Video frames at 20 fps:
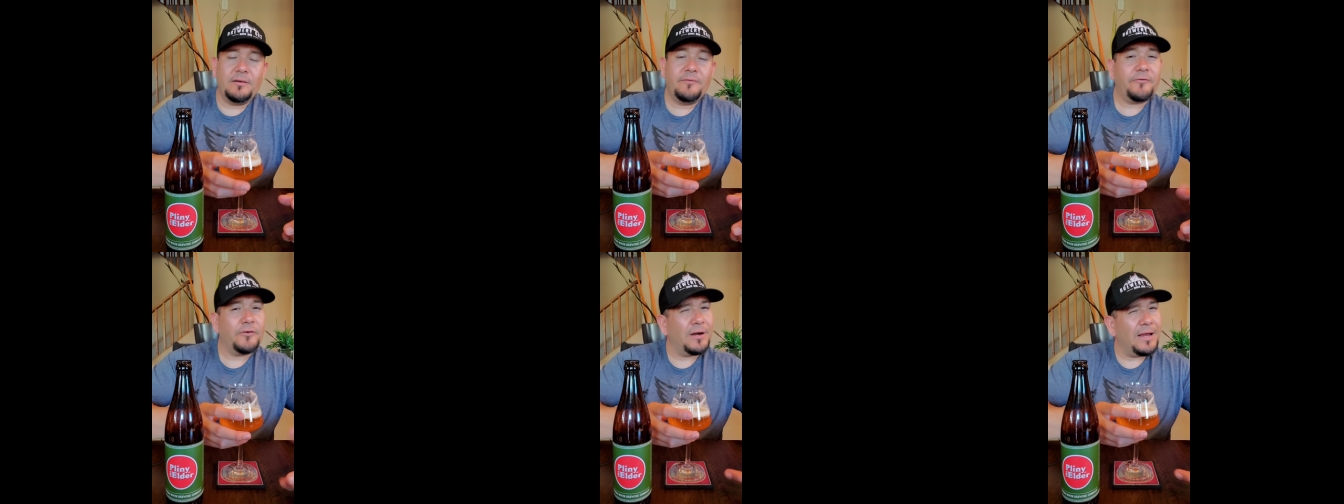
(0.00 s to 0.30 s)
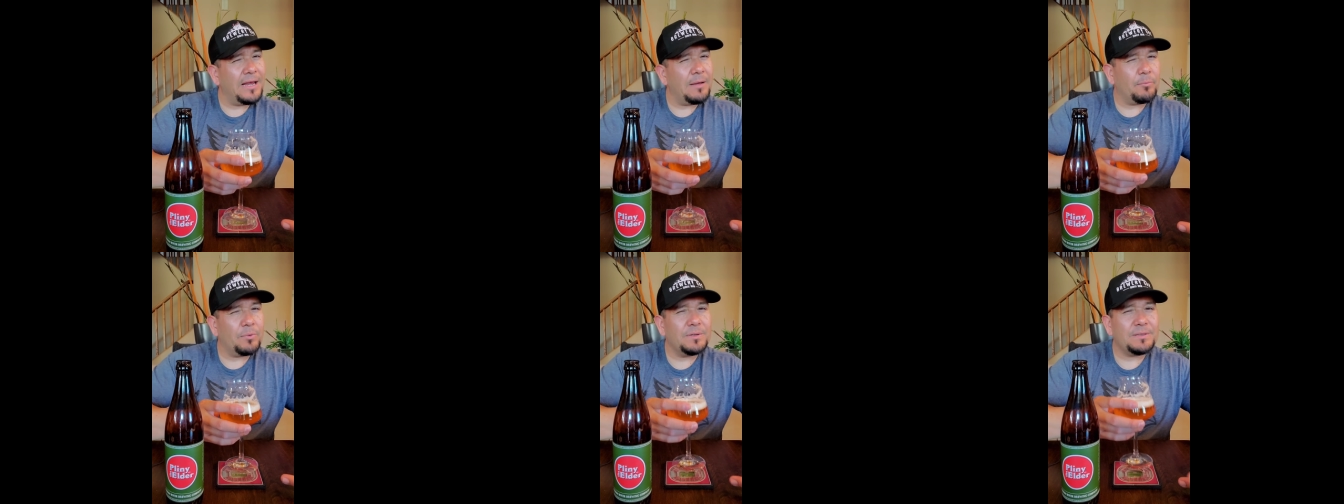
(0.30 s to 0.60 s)
For
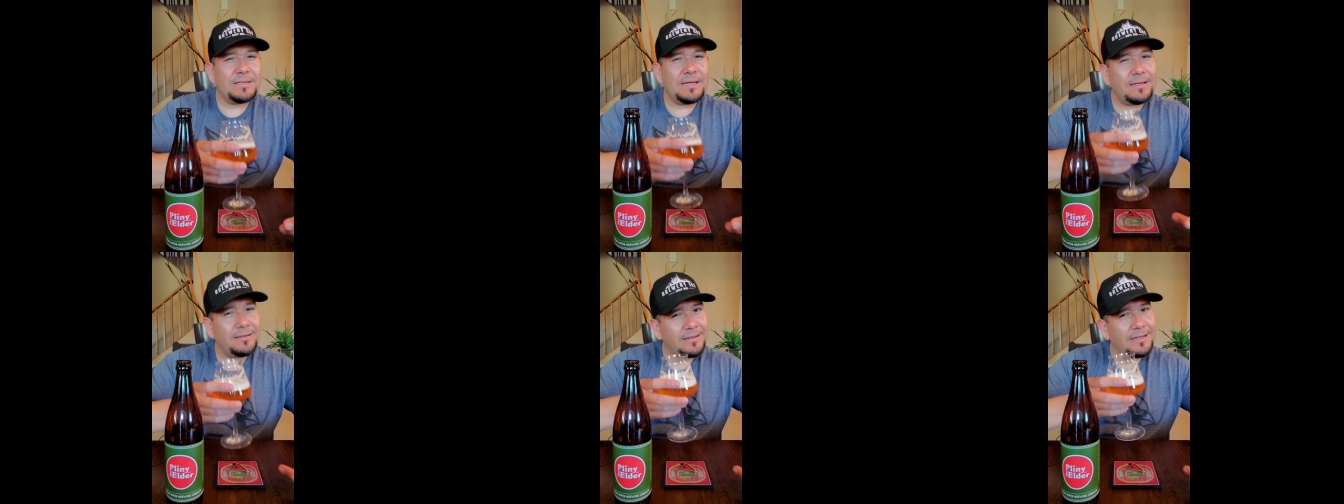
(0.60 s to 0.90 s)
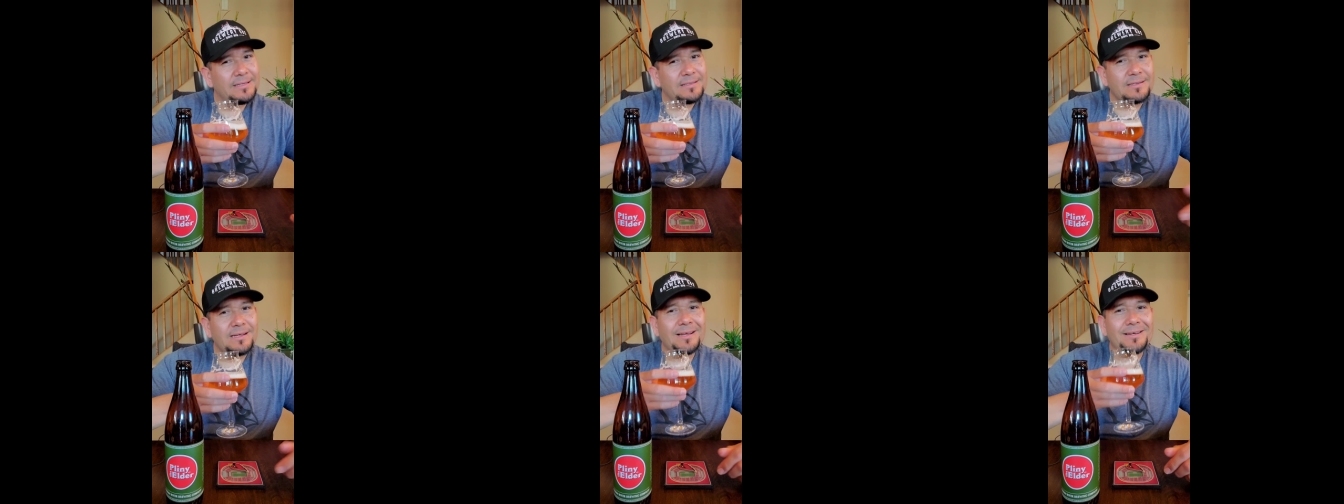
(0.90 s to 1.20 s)
8%,
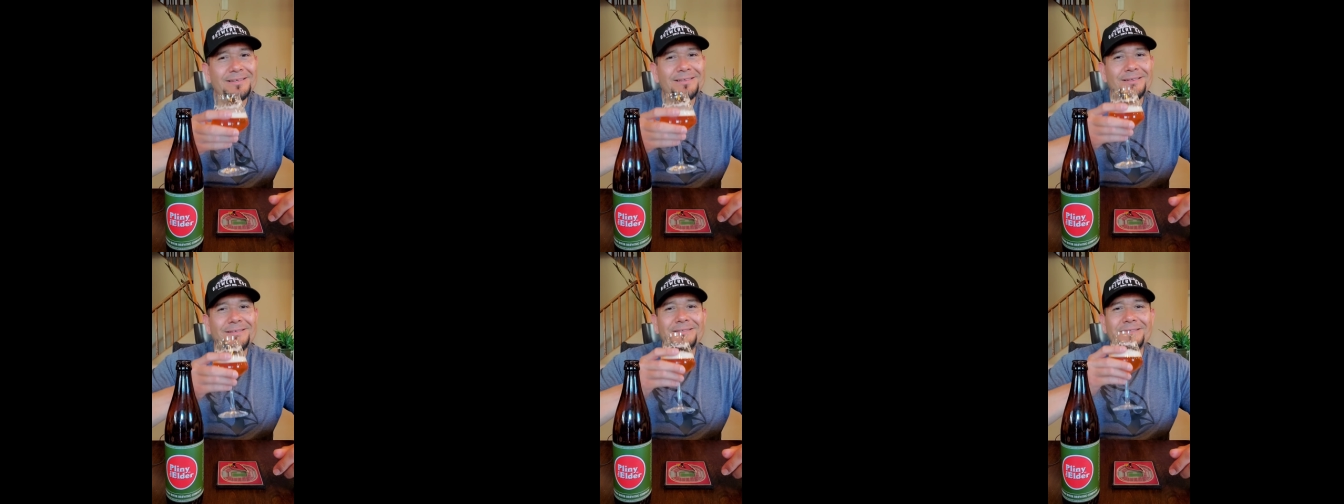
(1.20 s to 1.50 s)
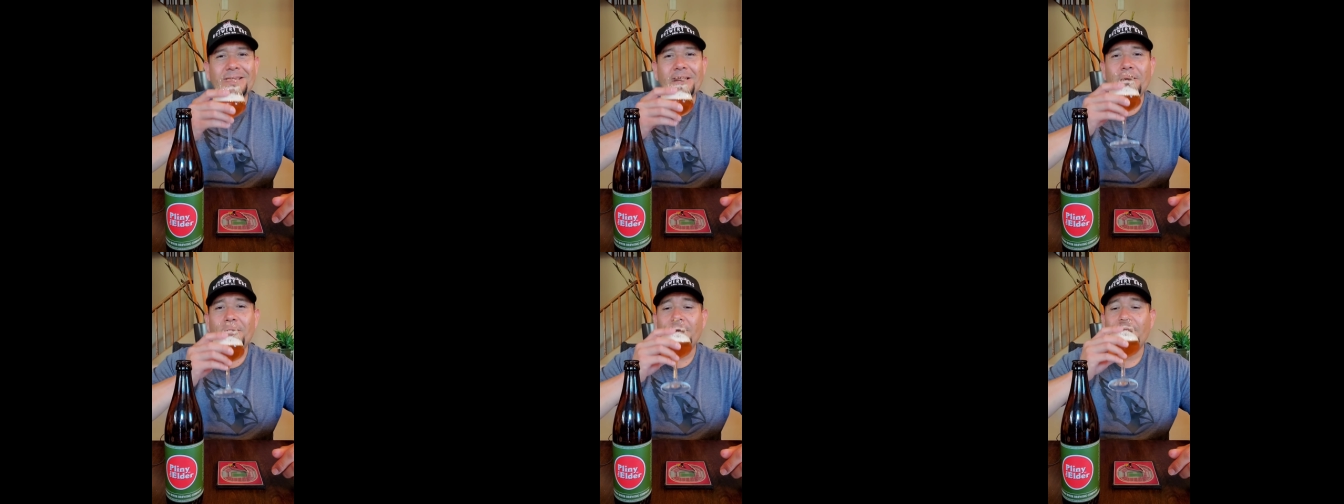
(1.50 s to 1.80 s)
that's kind of
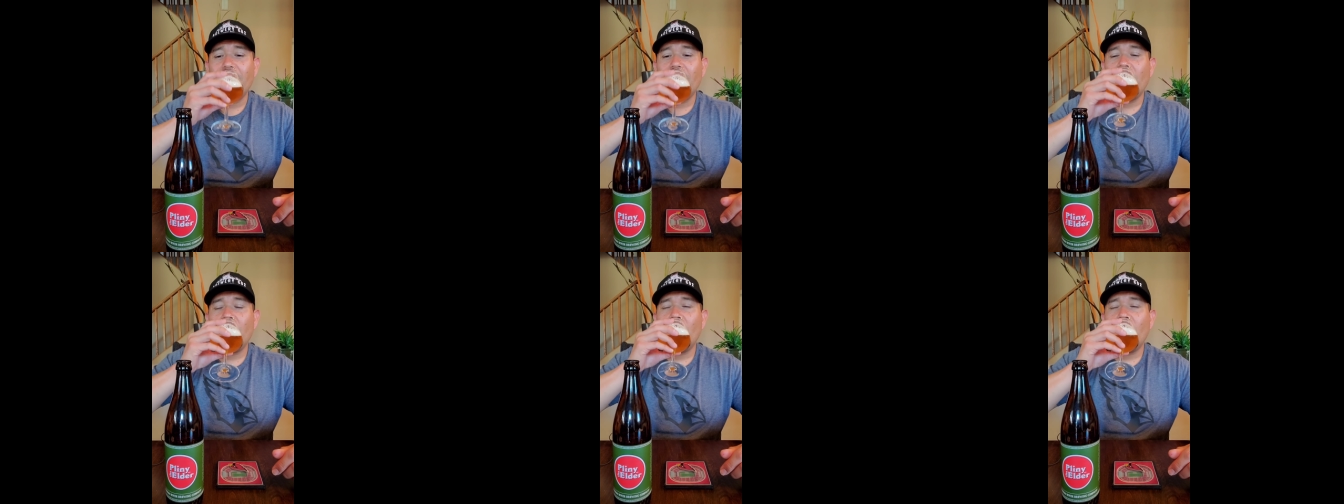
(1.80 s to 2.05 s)
scary.